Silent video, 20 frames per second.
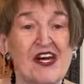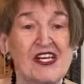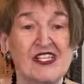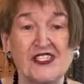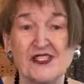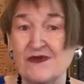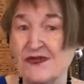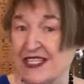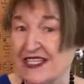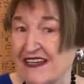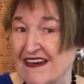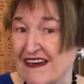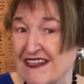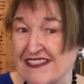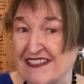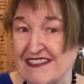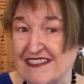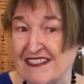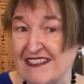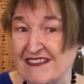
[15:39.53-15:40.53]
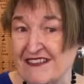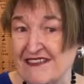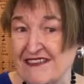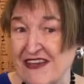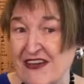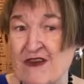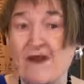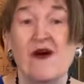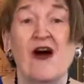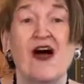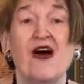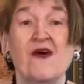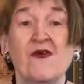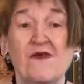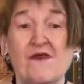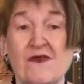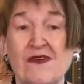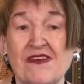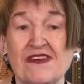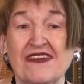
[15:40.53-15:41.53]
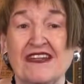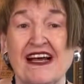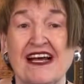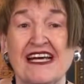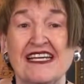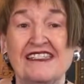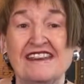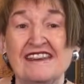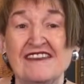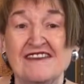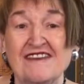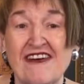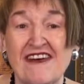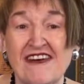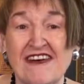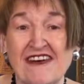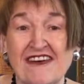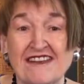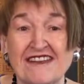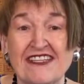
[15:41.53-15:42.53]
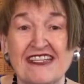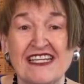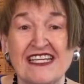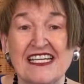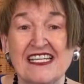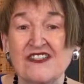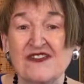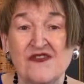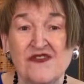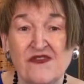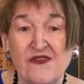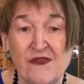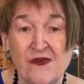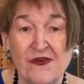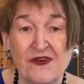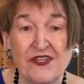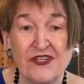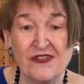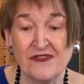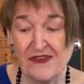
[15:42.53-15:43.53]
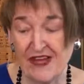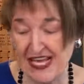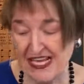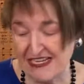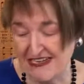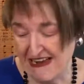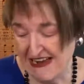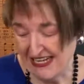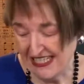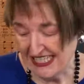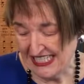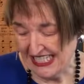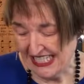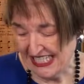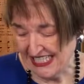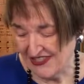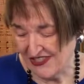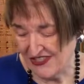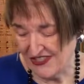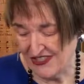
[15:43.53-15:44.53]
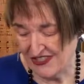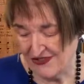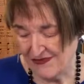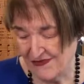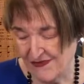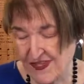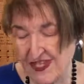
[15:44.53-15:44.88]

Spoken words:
So when God says no, realize his heart is for you and not against you.